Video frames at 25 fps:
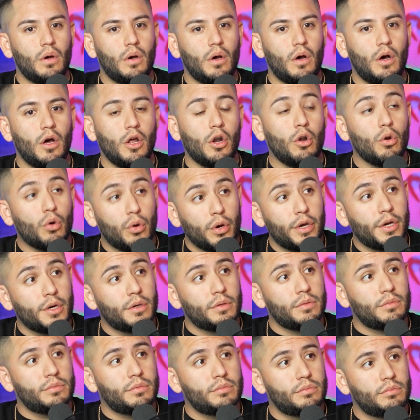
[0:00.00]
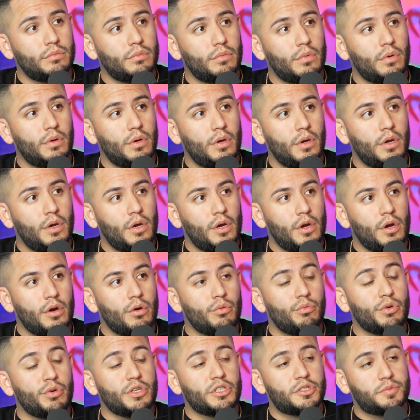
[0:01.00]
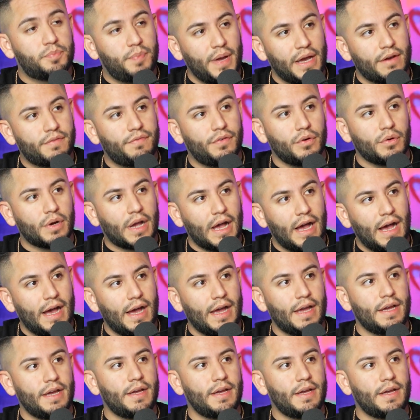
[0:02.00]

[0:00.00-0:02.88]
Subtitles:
a loyal, respectful guy.